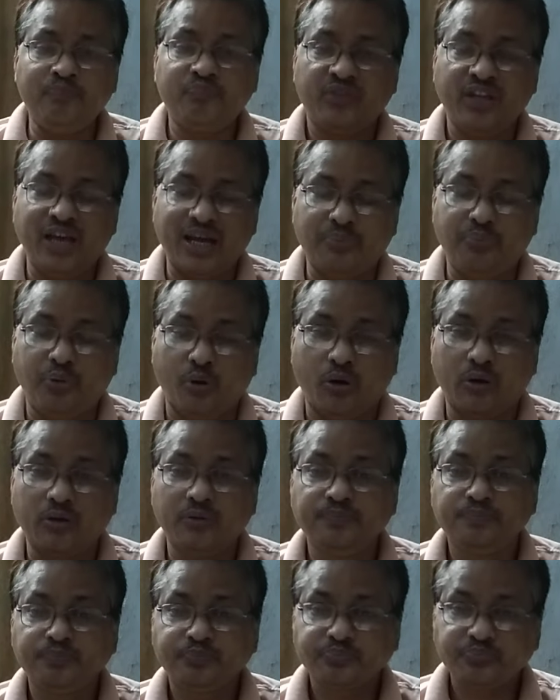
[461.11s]
Therefore,
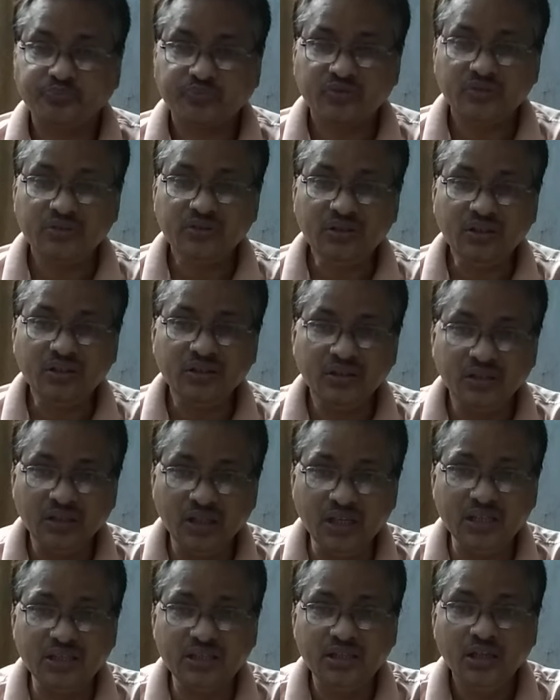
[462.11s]

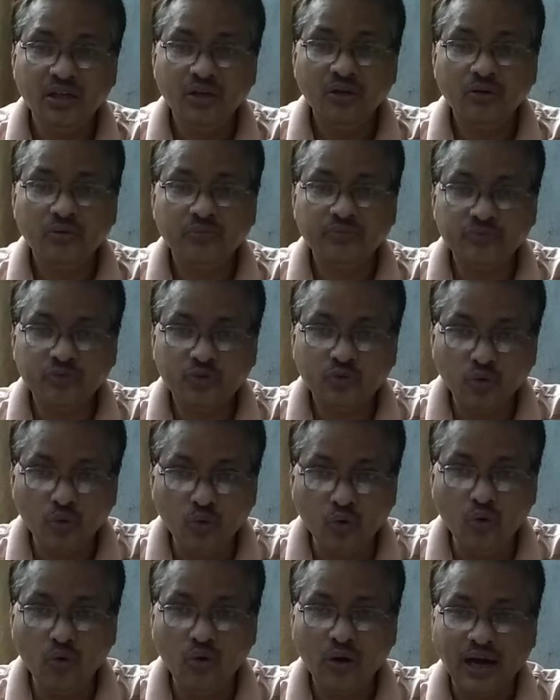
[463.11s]
these
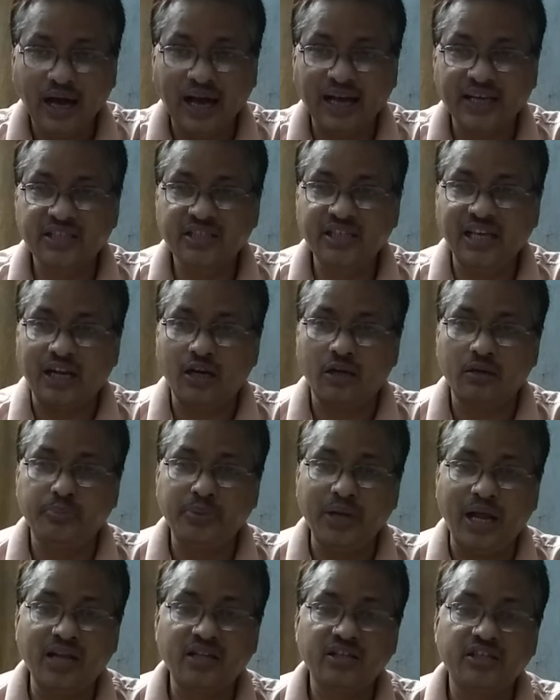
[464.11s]
two axial
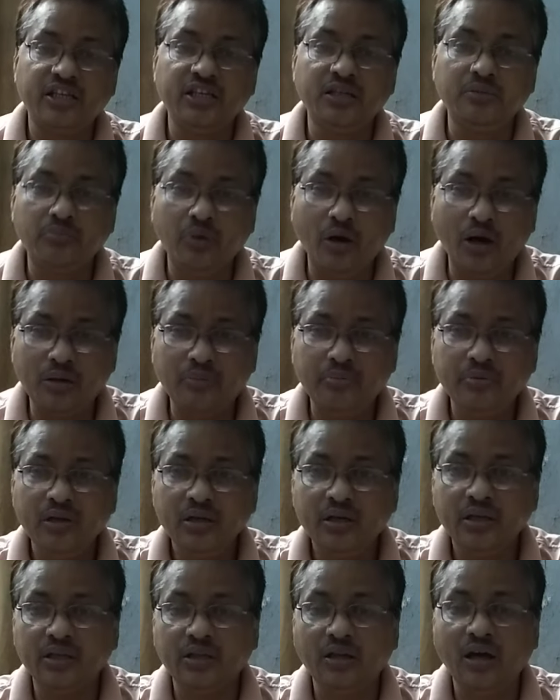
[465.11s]
orbitals involved
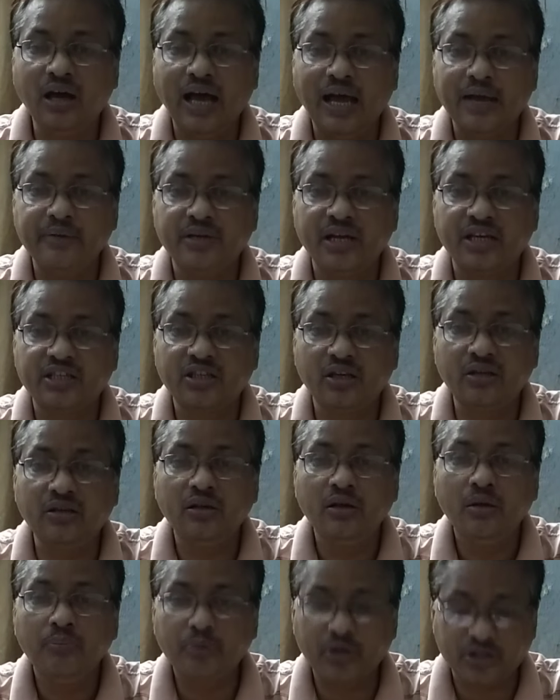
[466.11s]
in the hybridization
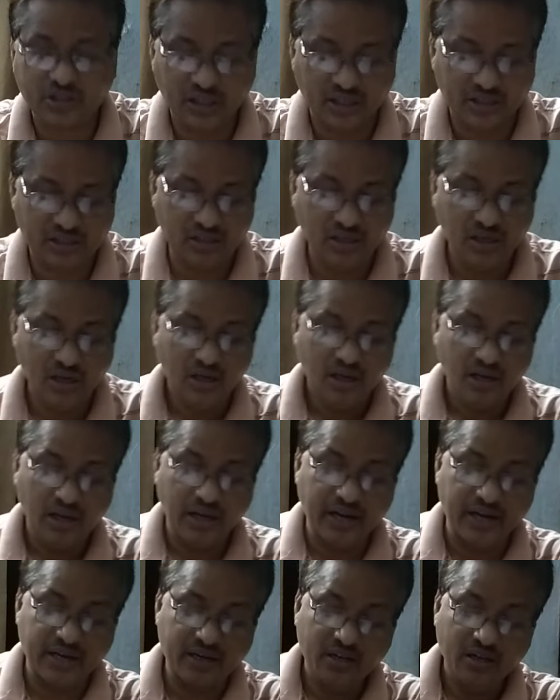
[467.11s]
process,
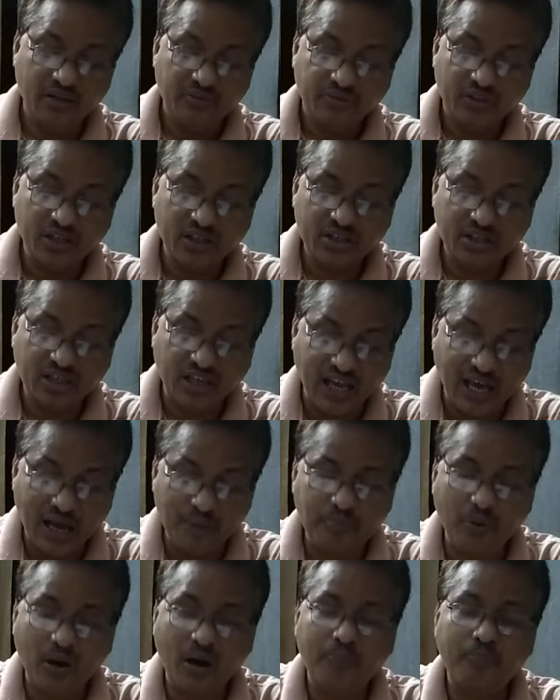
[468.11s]
and the
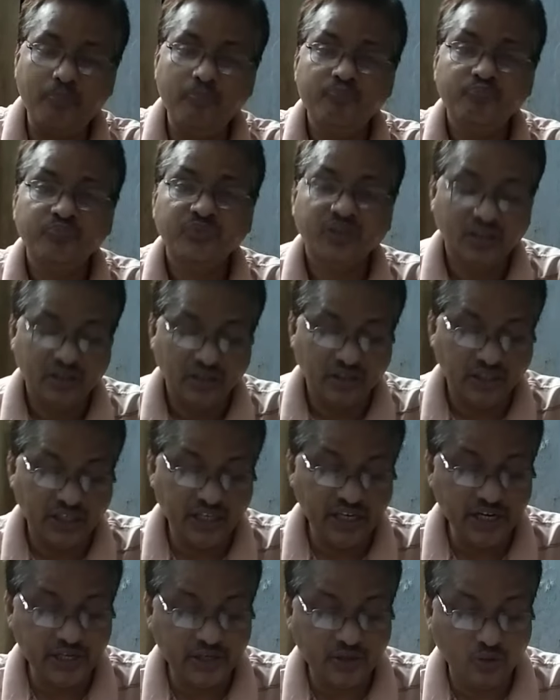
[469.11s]
shape of
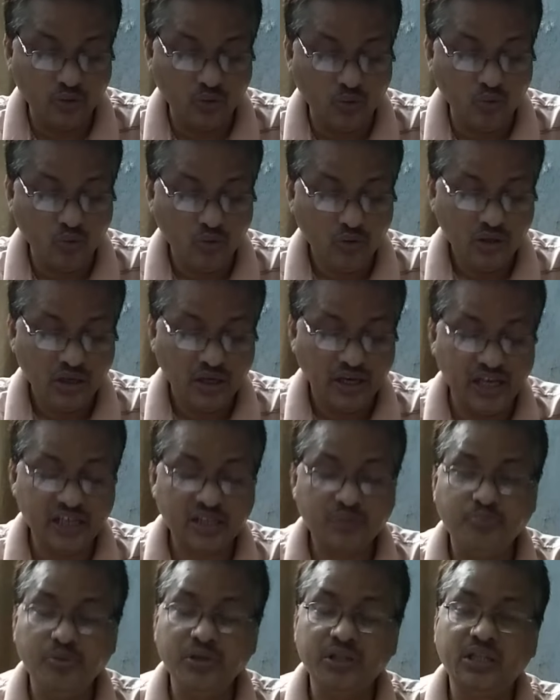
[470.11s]
d2
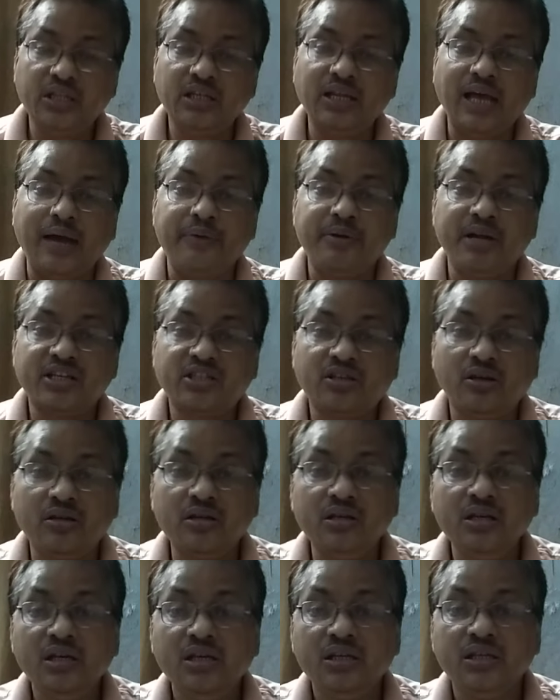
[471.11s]
sp3
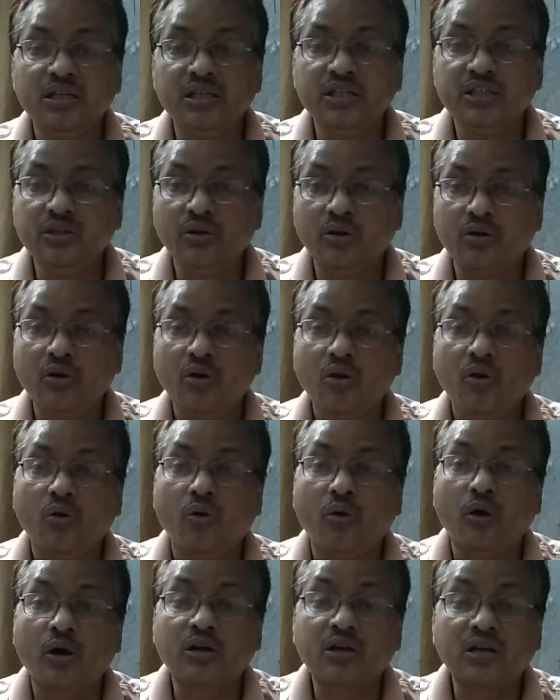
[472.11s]
hybridization is your
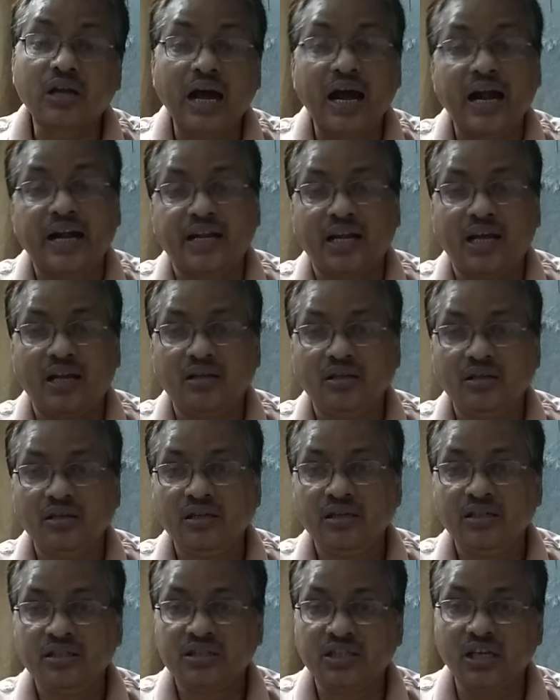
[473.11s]
octahedral.
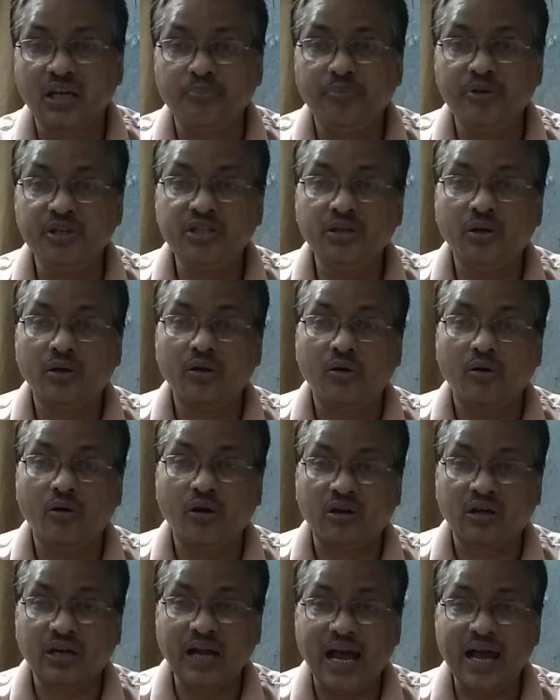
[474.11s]
Shape is your
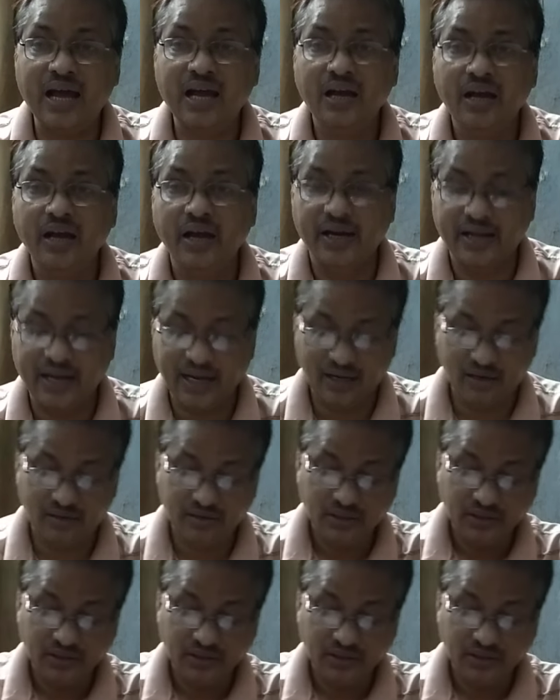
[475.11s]
octahedral.